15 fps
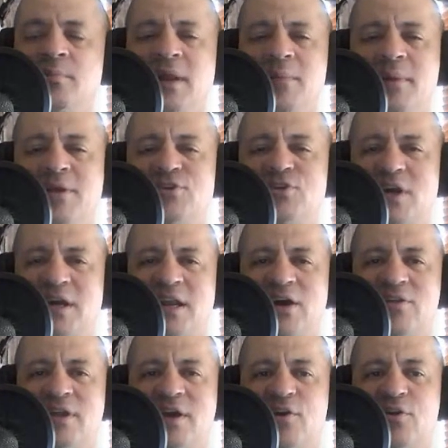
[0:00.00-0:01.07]
But I may check it
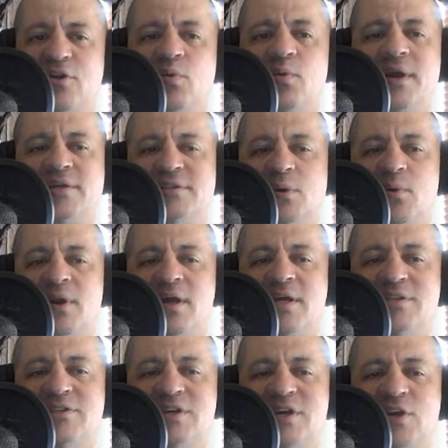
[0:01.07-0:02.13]
out later in the week because I want to
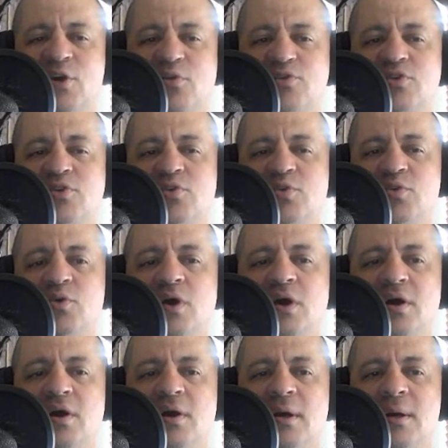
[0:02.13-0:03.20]
continue to
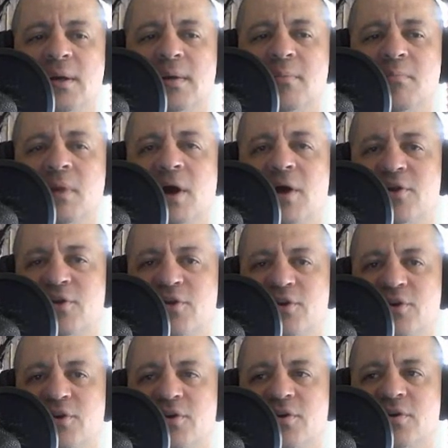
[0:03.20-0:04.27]

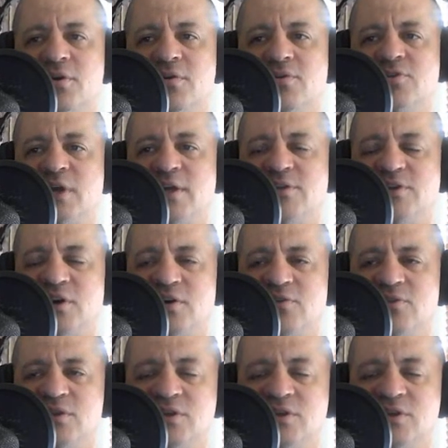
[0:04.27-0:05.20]
monitor Jade Chung